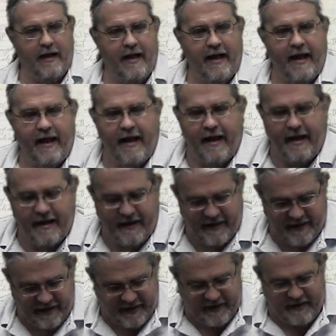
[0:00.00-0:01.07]

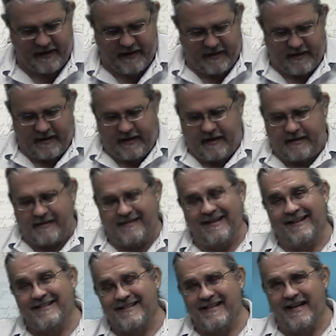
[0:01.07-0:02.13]
And it
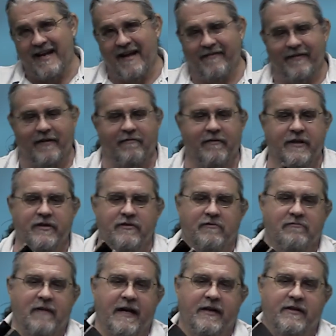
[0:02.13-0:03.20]
doesn't have the
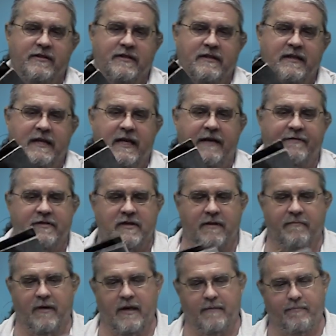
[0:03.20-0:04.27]
original record sleeve.
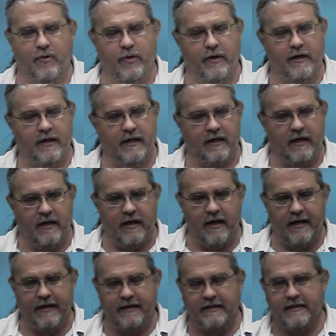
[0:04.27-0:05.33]
Somebody put it in a
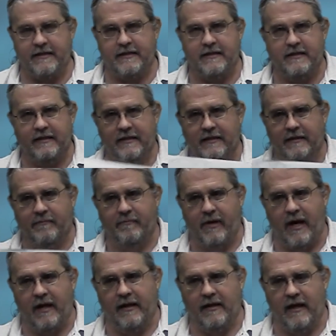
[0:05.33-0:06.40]
nice
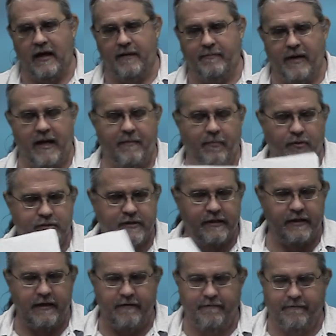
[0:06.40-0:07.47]
polyline paper
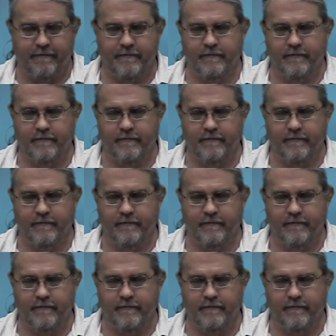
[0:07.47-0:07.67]
sleeve.